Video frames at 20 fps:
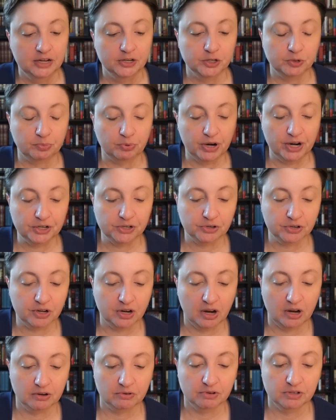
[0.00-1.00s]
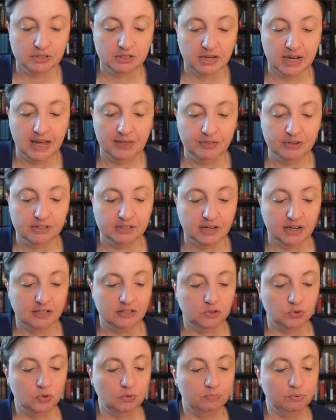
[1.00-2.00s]
to pressure Congress and the
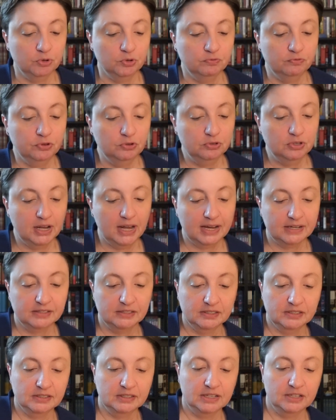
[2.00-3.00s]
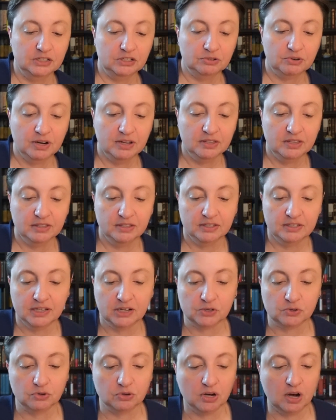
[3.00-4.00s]
states to approve new taxes and strengthen the
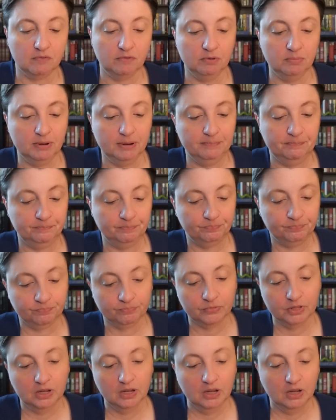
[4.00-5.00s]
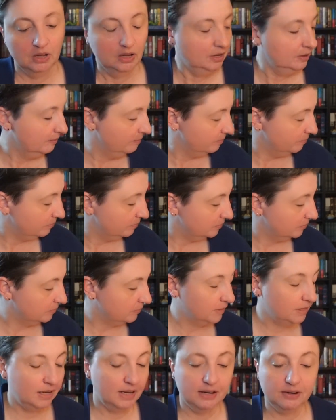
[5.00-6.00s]
central government.
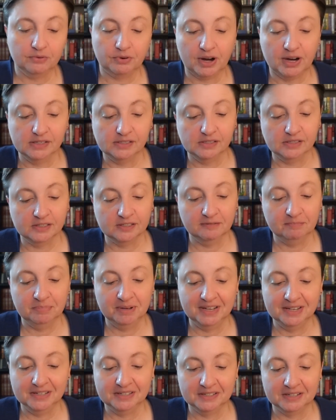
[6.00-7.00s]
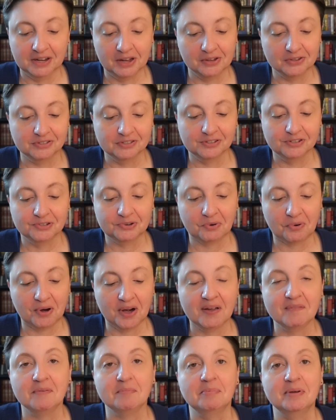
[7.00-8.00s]
A Crisis of Peace tells the story
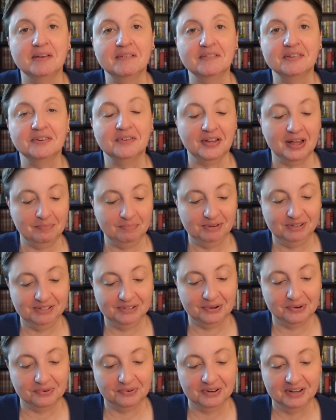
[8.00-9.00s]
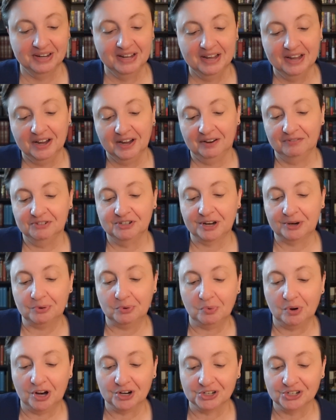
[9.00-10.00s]
of a pivotal episode of
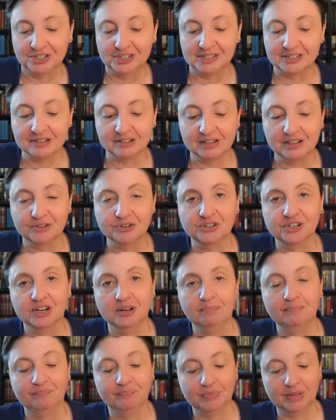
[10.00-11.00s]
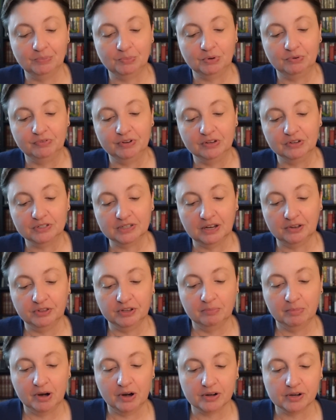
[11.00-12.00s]
General Washington's leadership and reveals how the
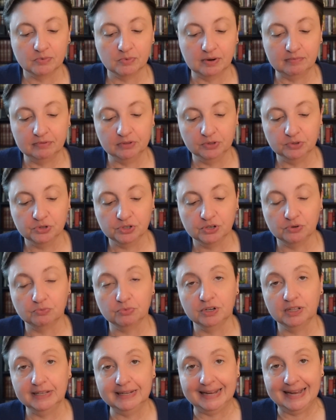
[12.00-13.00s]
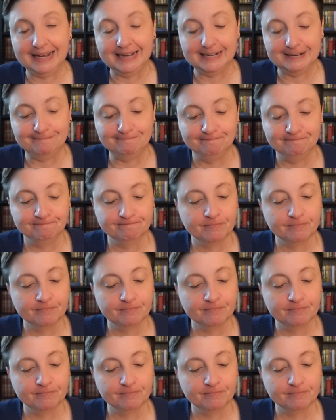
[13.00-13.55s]
American Revolution really ended.